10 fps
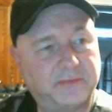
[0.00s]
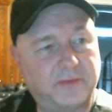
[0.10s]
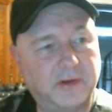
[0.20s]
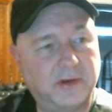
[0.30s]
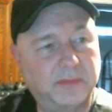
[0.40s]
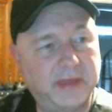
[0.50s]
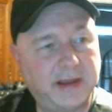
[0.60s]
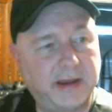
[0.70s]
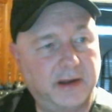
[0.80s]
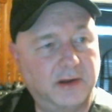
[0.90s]
from
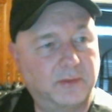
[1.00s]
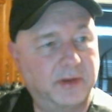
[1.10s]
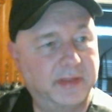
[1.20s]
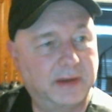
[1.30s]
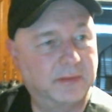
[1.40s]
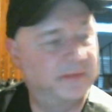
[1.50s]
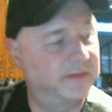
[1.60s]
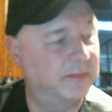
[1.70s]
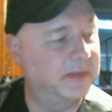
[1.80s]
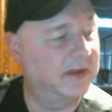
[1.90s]
the era where there was
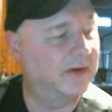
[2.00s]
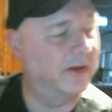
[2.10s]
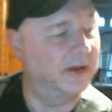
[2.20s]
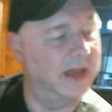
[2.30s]
something called